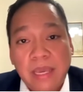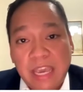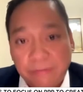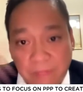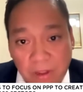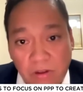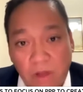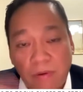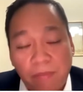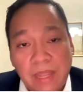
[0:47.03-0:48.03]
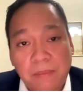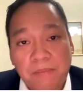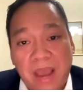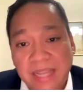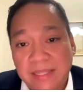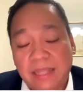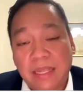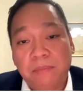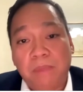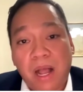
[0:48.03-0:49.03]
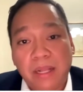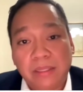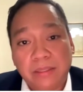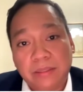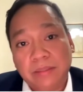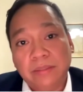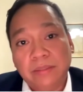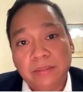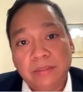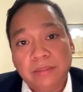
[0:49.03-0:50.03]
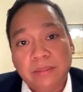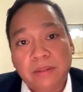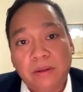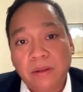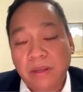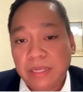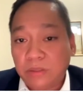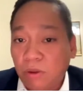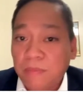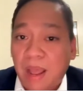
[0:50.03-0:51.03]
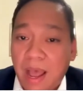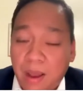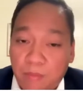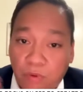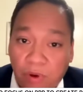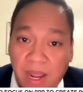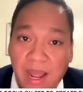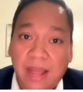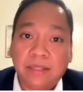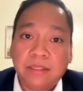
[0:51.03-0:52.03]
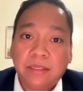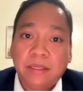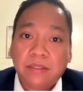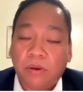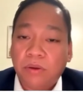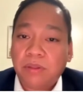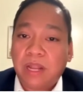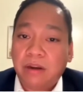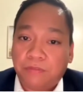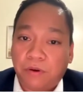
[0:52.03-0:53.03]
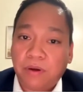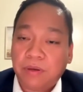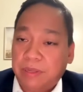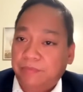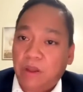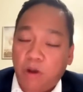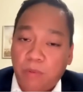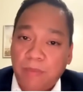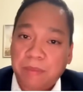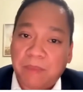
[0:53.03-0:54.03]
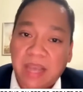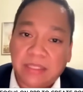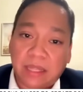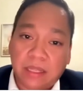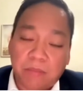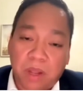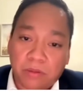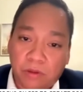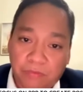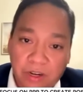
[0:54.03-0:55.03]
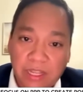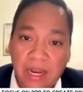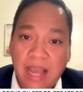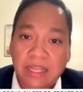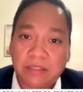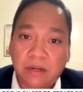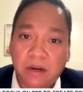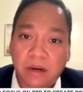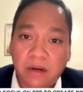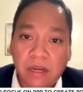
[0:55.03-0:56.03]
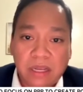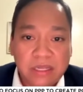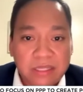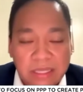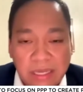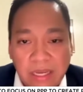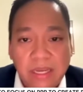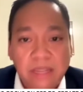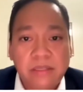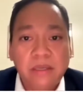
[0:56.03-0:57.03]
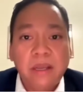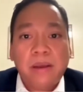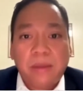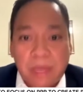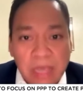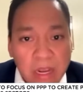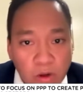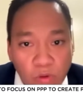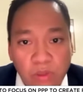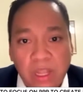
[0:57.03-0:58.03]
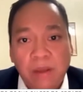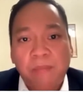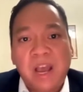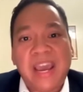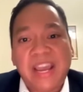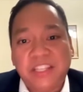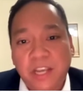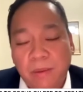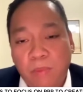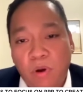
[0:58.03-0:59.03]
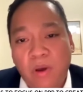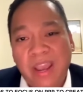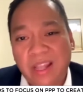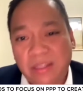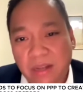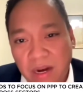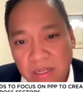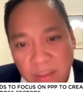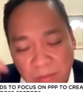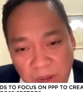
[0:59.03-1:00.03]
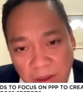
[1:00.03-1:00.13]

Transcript: If the government buys that in bulk, no? So makakamura ka. So therefore, if the government buys that in bulk, no, fertilizer, seeds, including mga HMO health cards ng